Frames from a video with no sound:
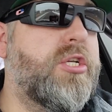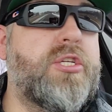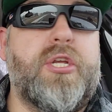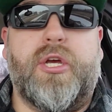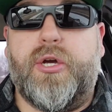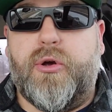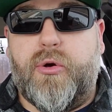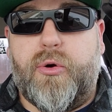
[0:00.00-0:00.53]

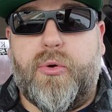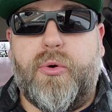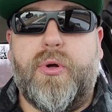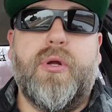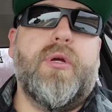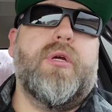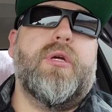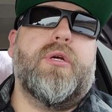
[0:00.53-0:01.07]
to
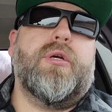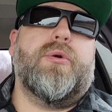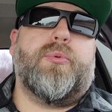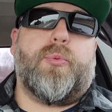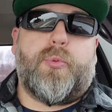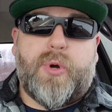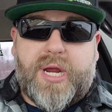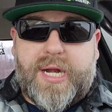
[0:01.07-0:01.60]

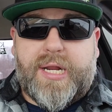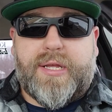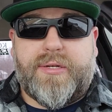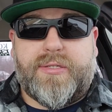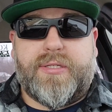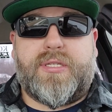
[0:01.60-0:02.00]
radials?